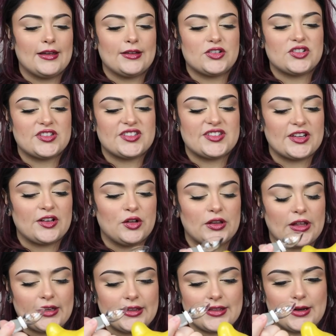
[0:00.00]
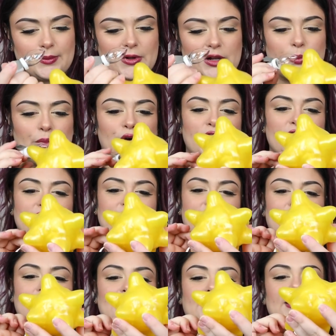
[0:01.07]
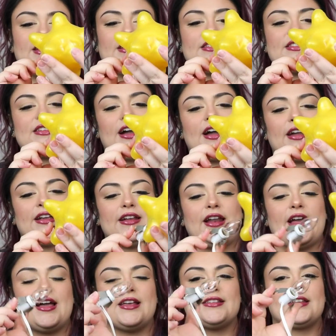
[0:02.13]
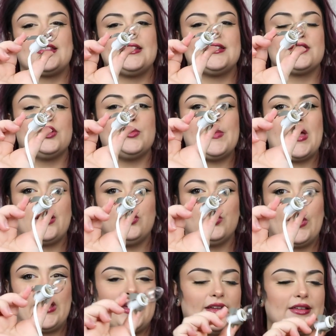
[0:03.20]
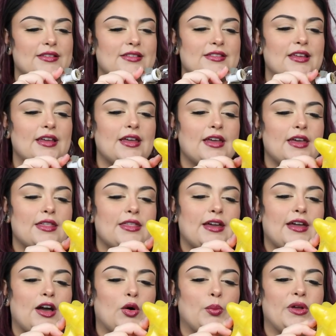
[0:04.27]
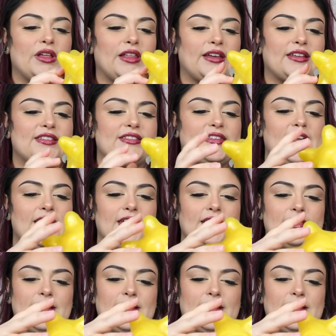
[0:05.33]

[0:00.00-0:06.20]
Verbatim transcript: It's just a single light that I'm gonna put inside, and it has like these little metal wings that help it like stay in